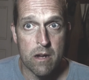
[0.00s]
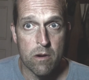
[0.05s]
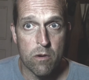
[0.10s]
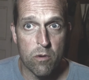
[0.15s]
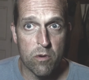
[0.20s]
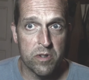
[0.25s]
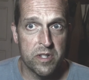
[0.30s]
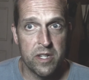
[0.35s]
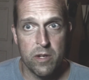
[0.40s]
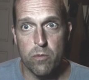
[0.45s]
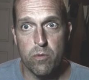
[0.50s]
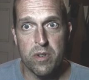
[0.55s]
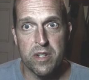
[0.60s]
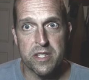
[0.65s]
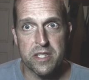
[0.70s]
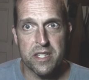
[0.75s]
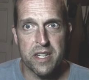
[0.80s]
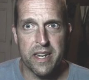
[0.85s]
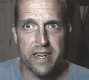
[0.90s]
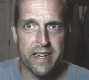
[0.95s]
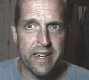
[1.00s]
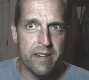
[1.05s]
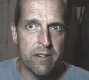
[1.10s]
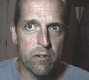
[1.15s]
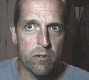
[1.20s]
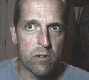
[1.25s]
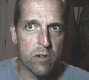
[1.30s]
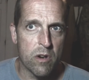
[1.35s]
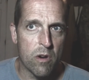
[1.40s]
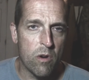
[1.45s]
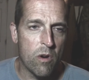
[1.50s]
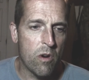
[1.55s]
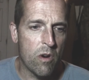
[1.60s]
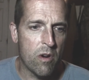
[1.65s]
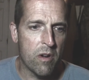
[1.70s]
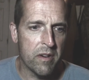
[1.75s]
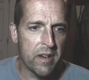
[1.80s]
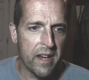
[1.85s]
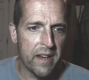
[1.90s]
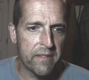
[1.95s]
Of course, it was like,
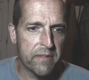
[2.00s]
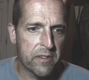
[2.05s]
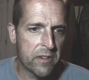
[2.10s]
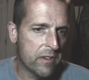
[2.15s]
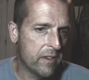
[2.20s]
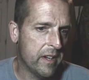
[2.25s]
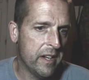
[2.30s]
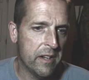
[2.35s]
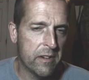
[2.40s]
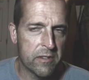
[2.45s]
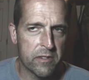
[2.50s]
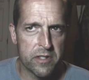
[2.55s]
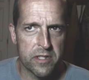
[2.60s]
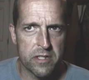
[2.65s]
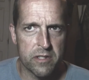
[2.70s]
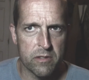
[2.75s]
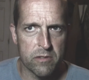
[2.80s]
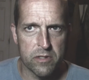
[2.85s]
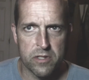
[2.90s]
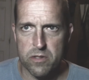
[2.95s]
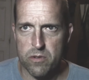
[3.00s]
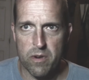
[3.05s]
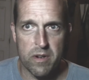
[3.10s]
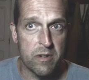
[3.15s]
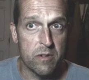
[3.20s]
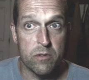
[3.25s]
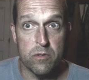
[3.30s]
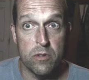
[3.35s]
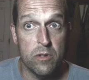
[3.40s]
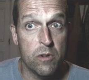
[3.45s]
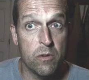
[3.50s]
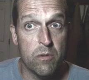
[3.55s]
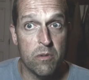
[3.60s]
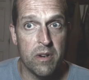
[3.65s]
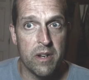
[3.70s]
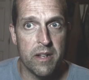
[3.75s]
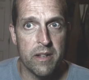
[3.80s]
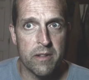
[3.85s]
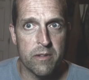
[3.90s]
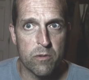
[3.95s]
gone after a year or so, so I don't know
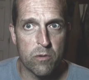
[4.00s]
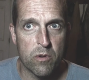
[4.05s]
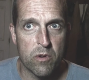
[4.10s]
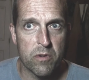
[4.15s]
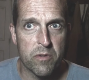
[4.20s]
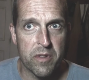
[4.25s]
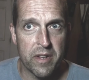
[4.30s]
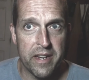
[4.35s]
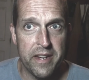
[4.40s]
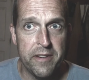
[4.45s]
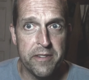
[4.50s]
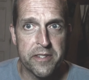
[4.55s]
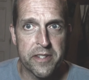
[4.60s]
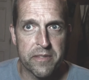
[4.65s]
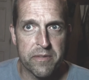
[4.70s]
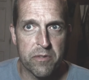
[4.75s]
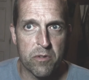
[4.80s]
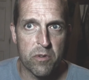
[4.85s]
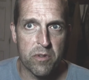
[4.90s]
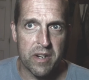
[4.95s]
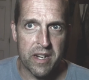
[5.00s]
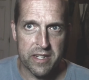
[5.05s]
what in the world they use it for.